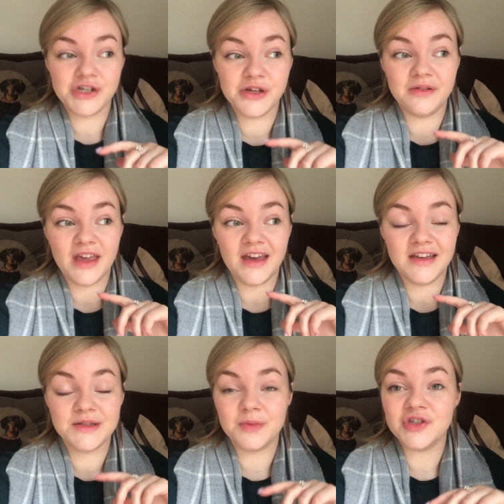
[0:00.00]
2
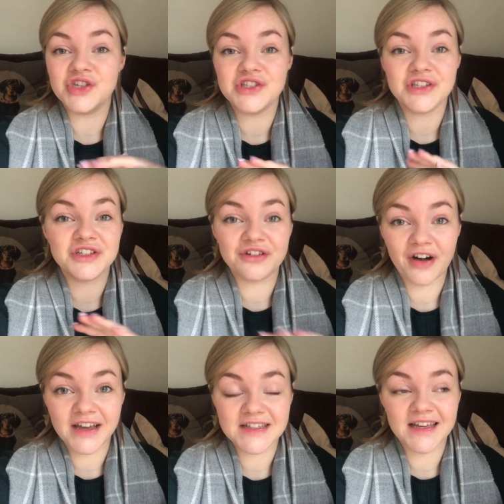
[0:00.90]
years, which is just
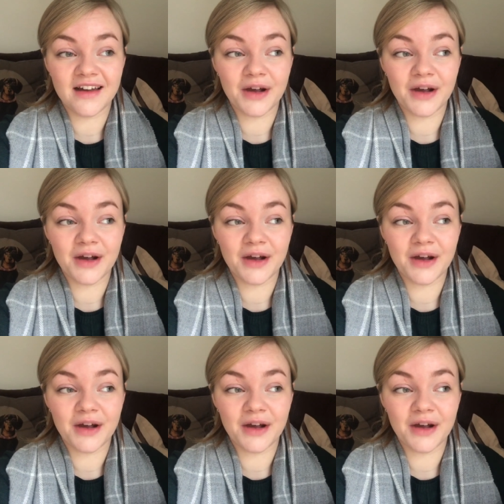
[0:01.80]
crazy.